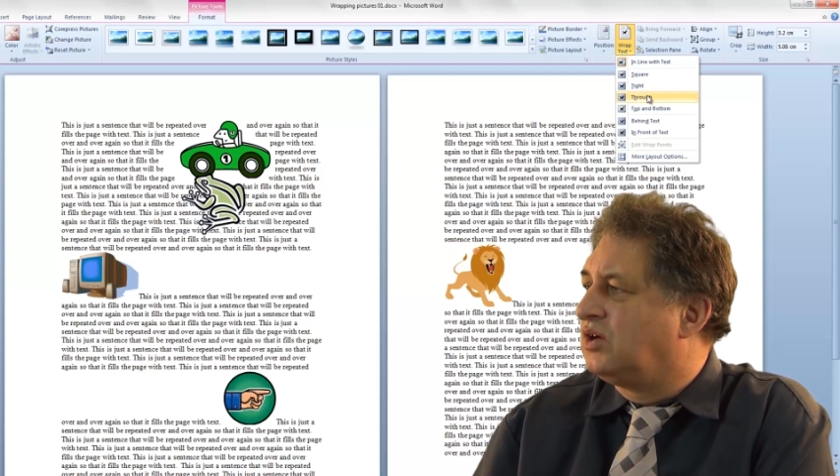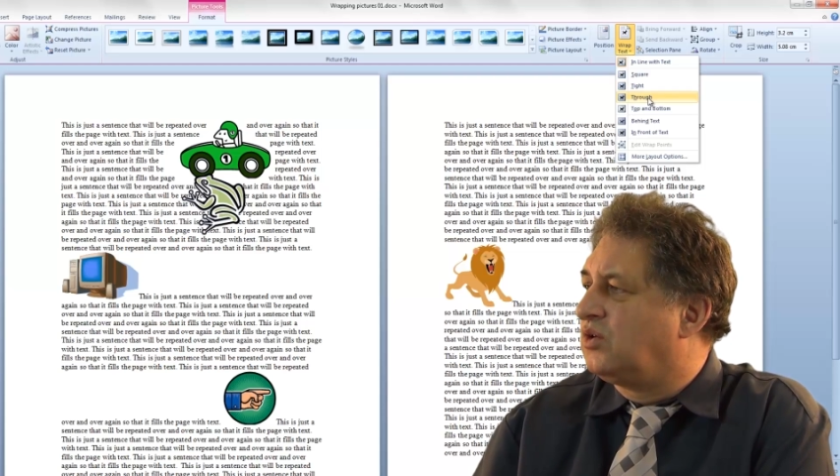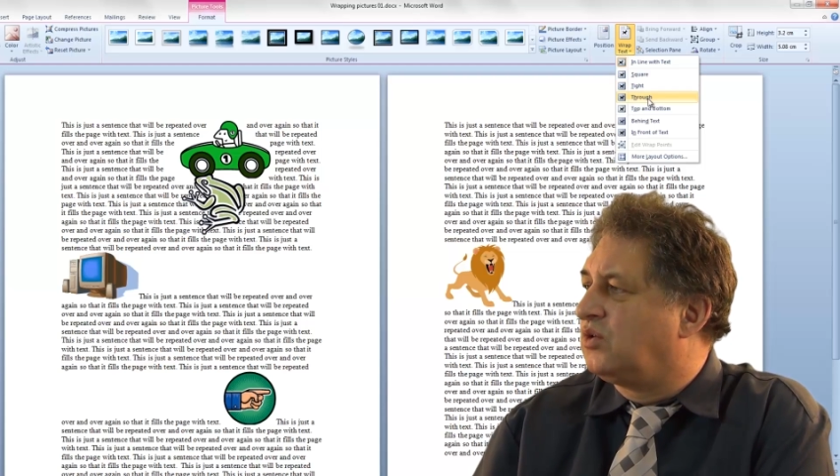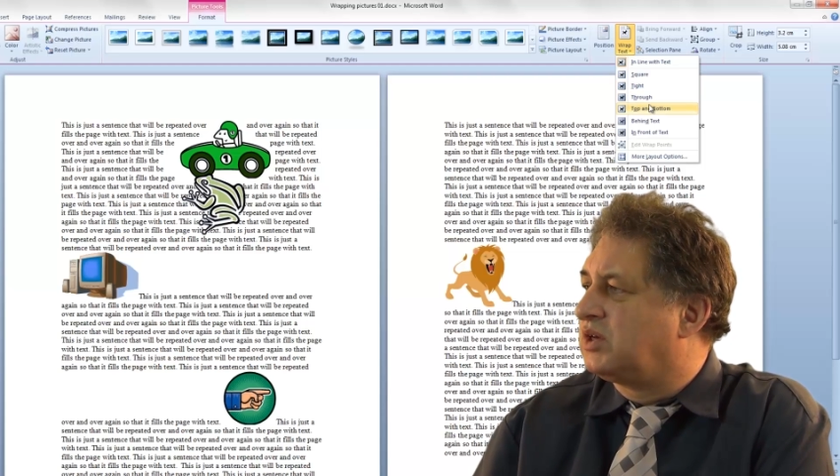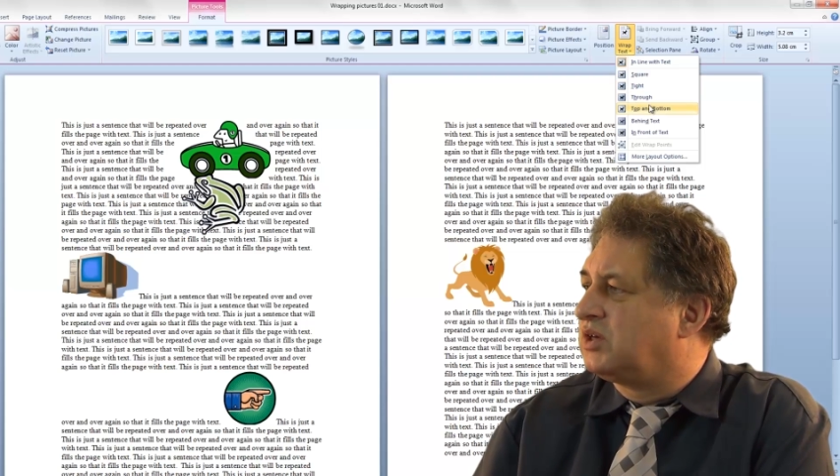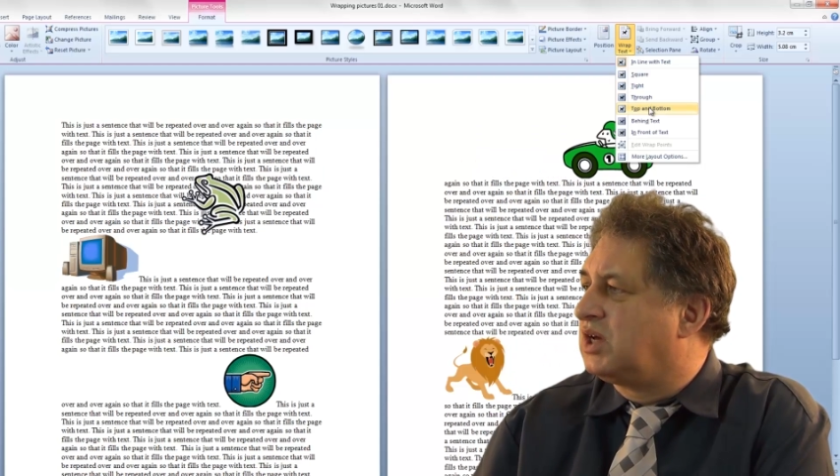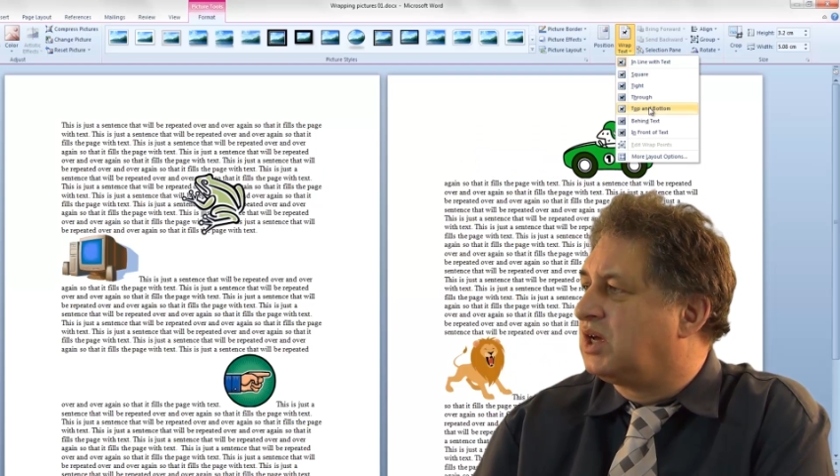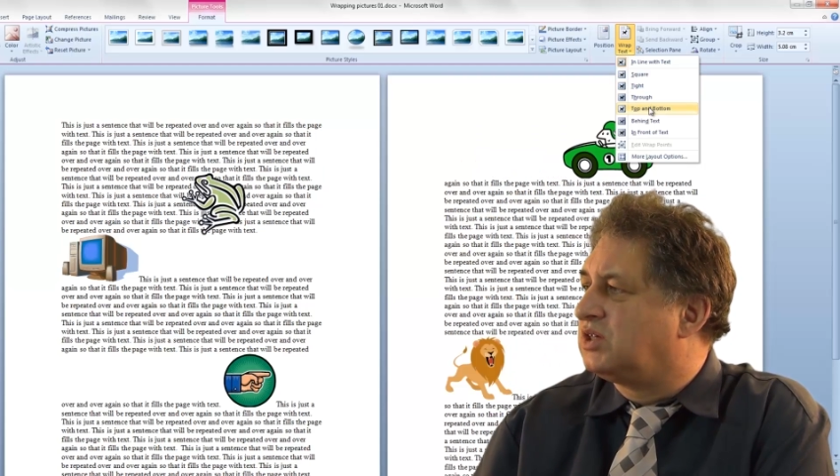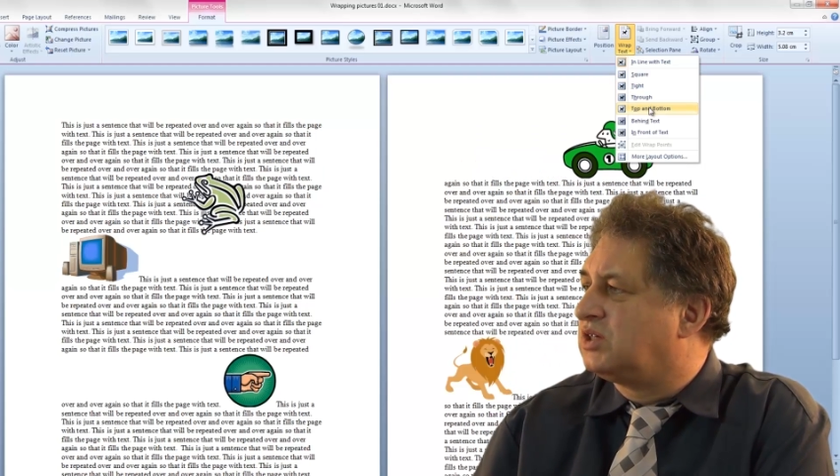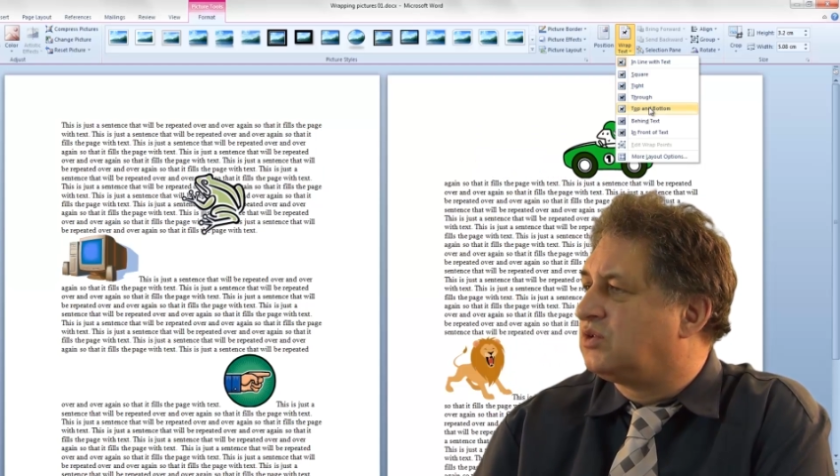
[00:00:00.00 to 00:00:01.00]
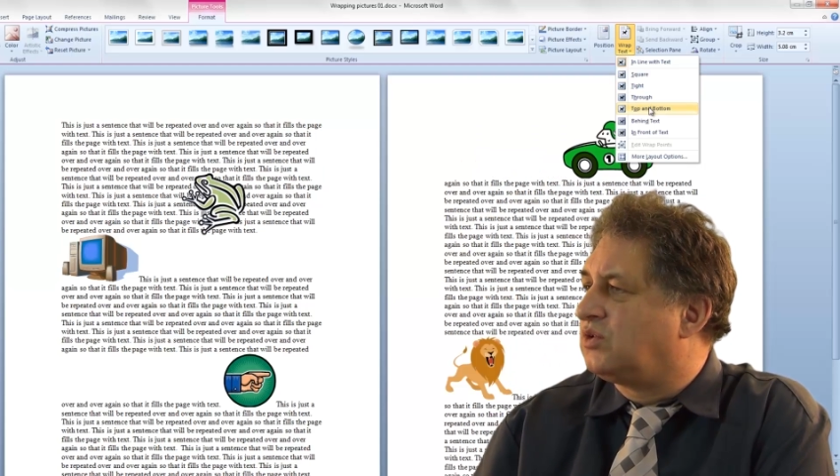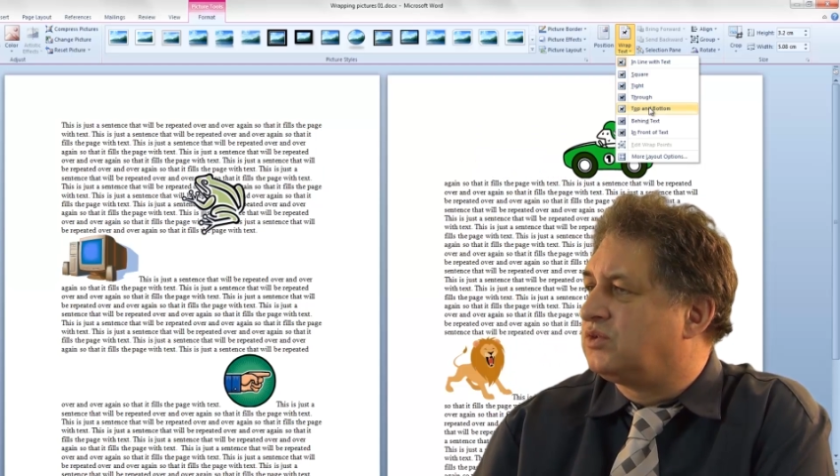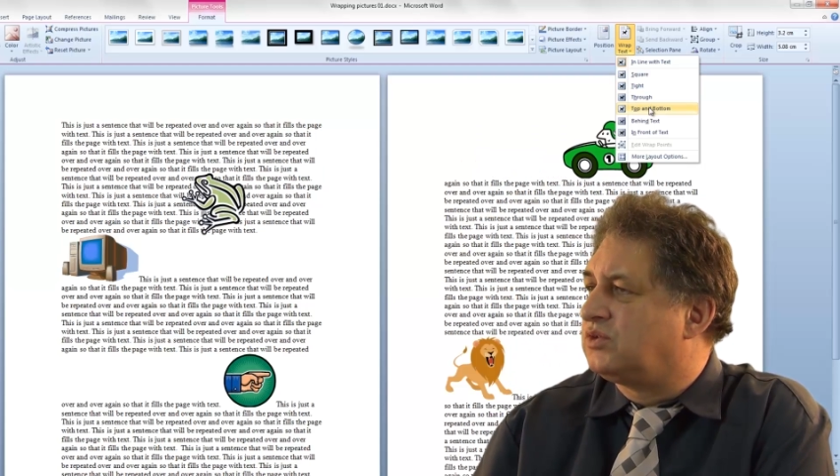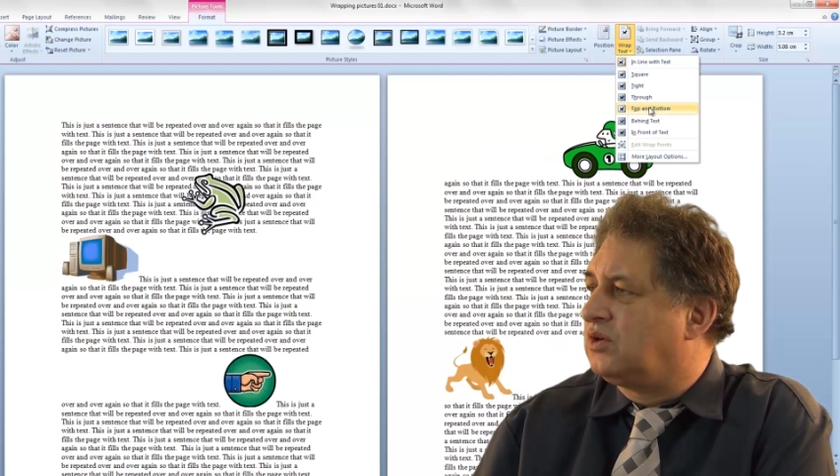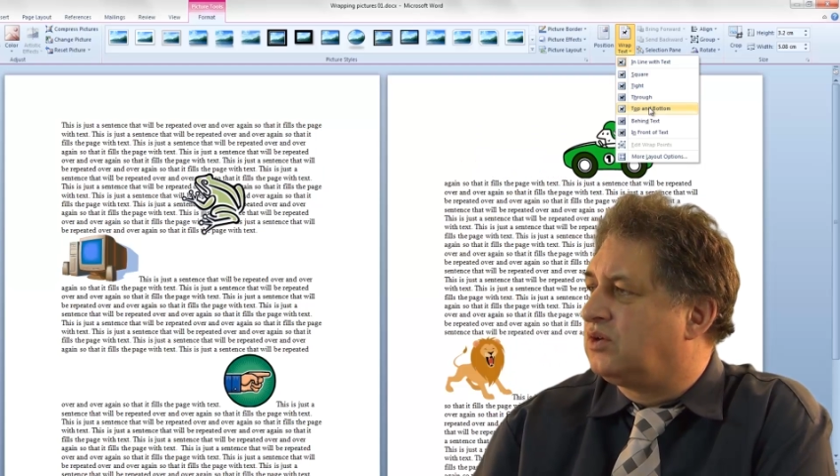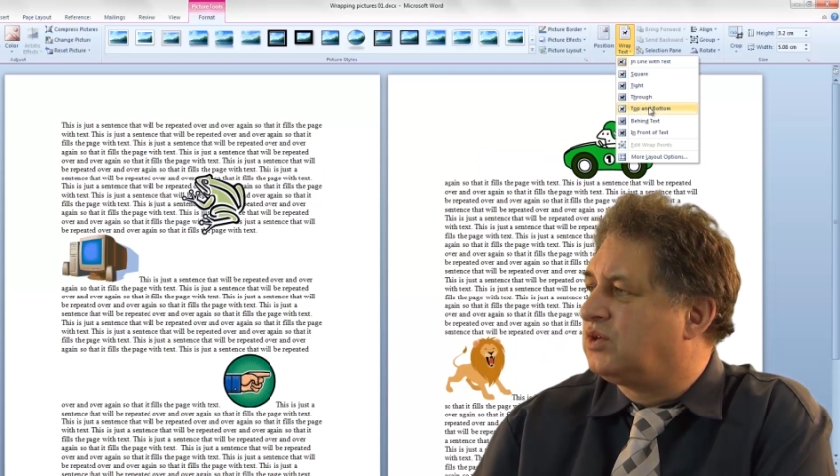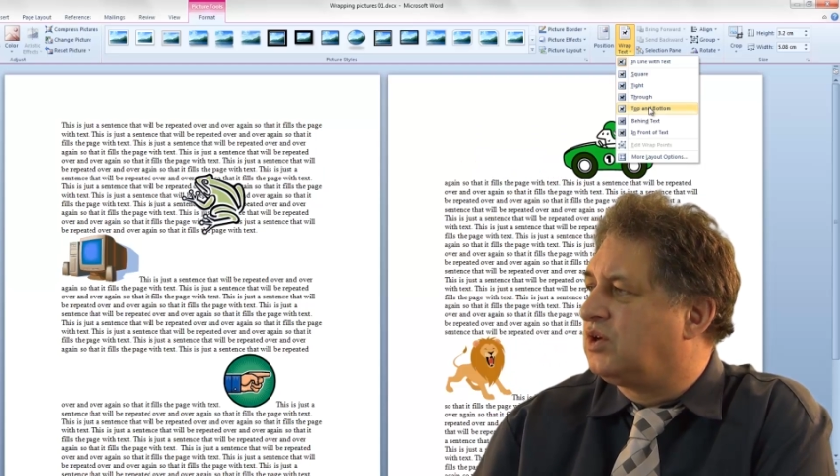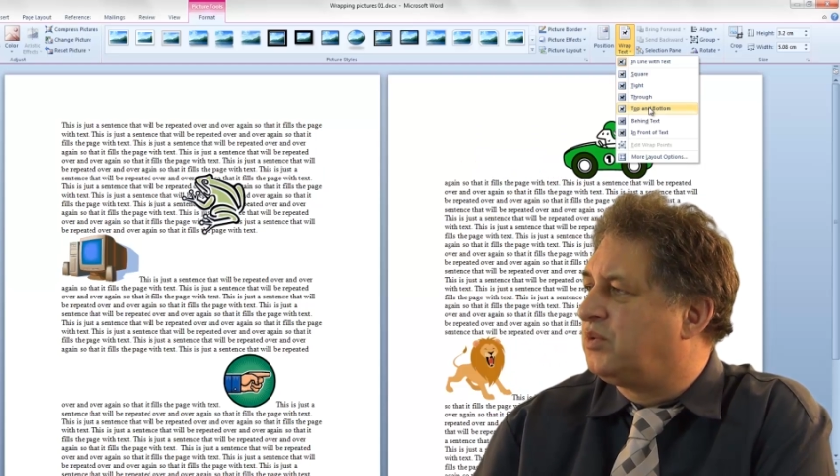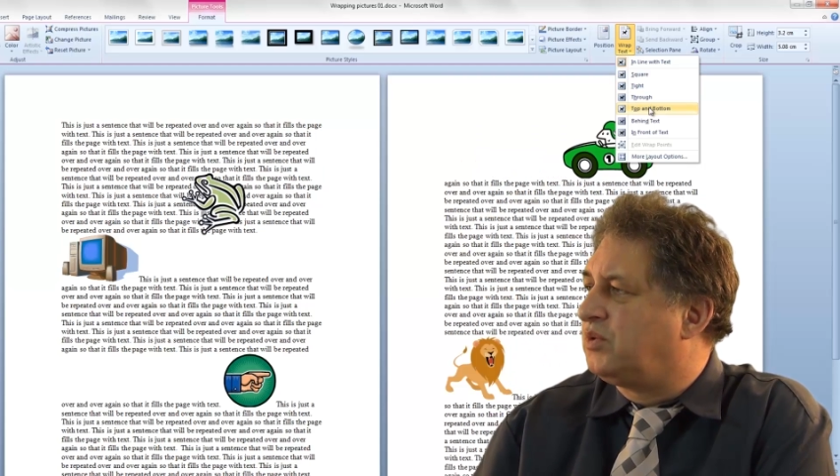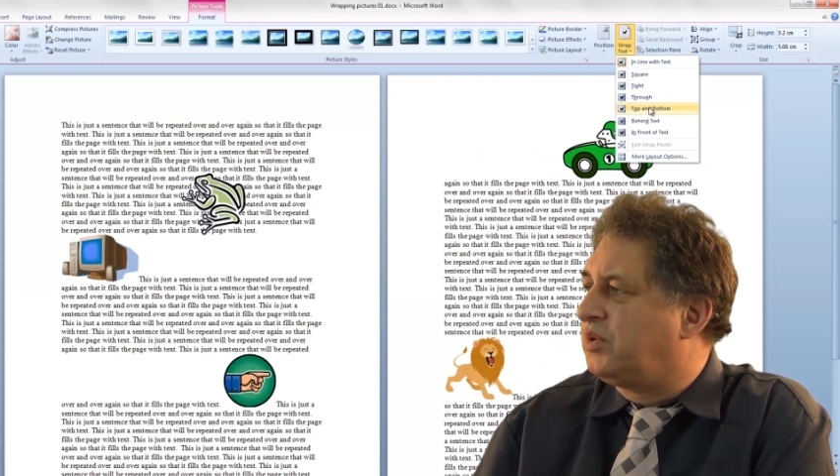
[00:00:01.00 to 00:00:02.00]
or we can change it to on
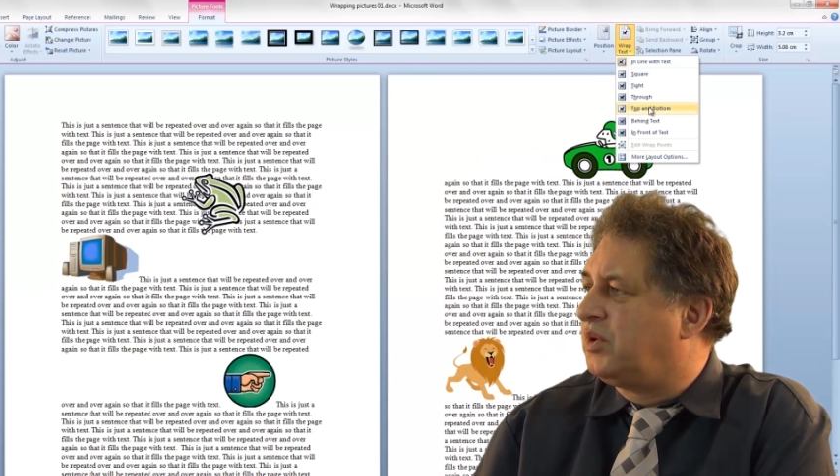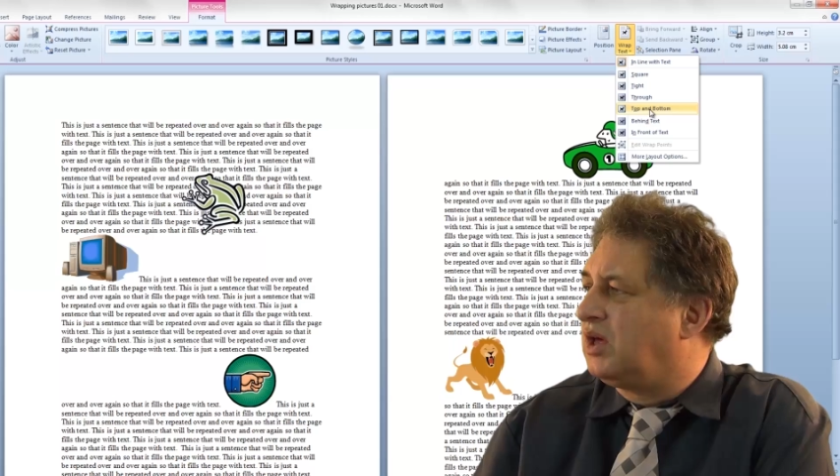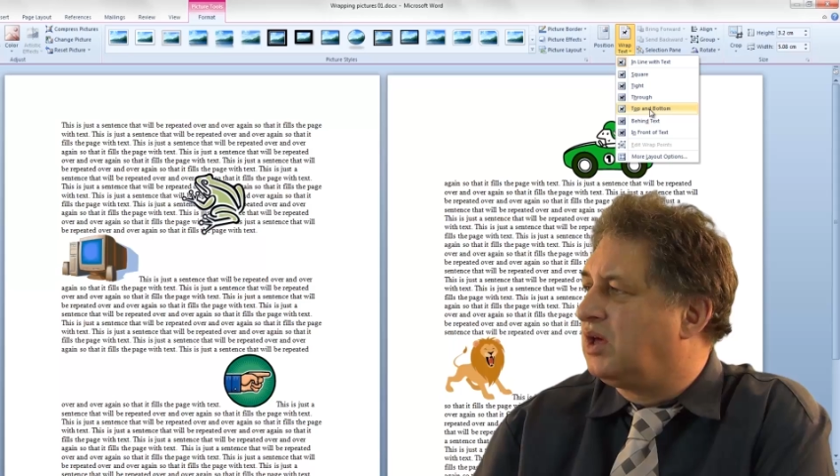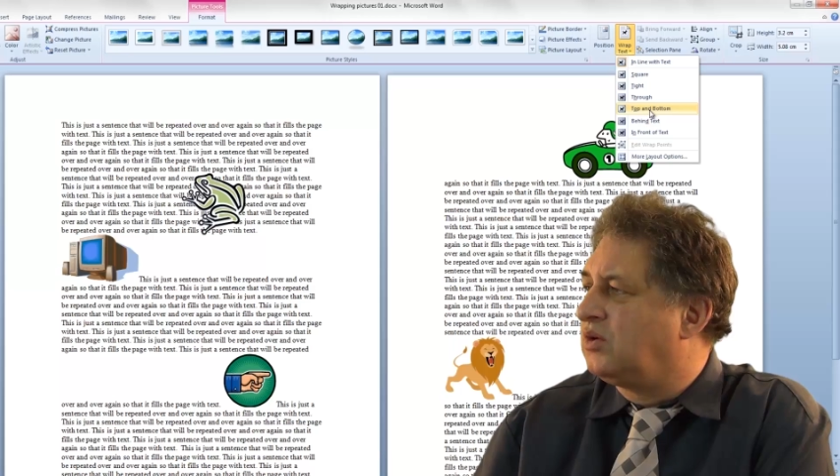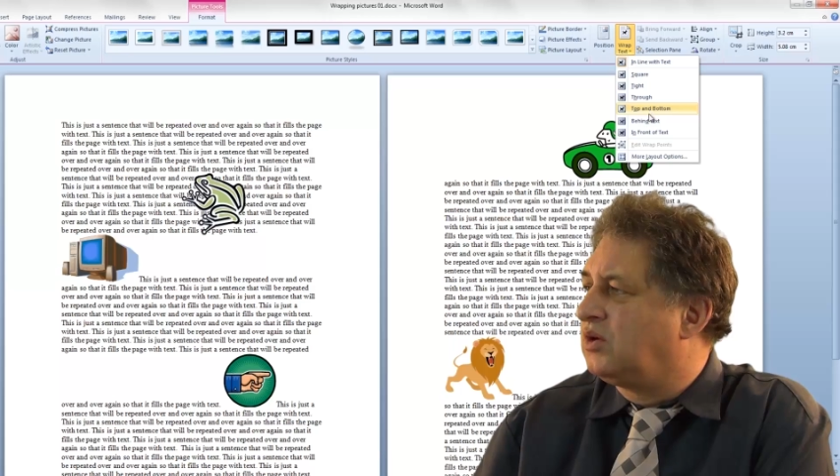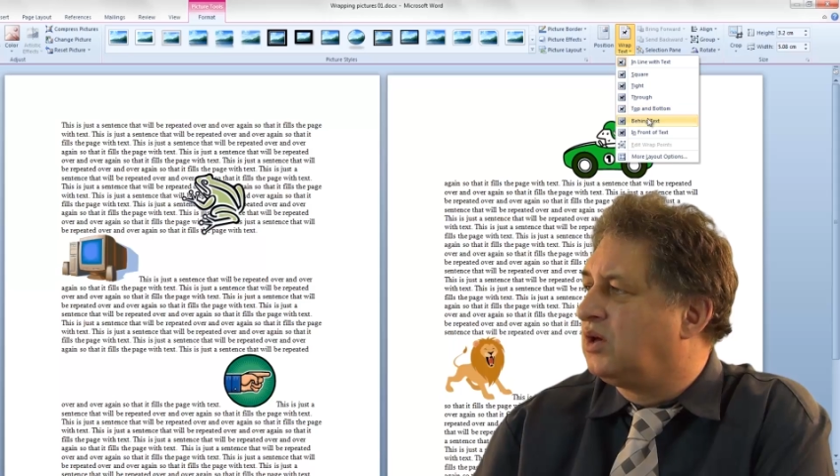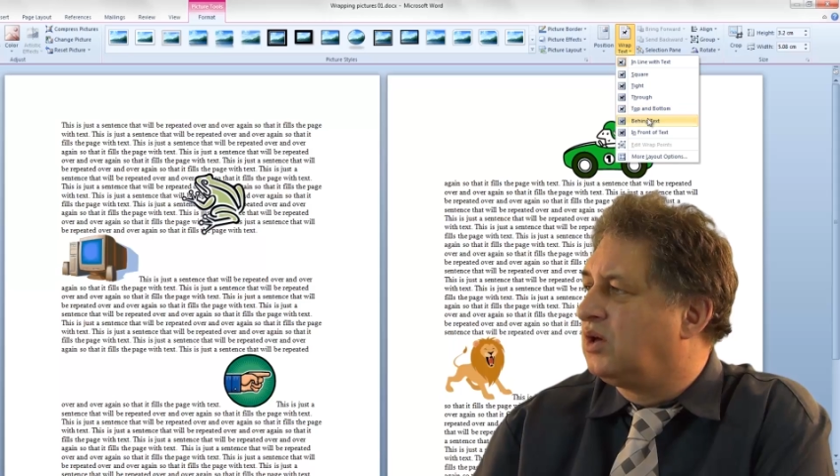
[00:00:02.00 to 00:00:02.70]
top or below,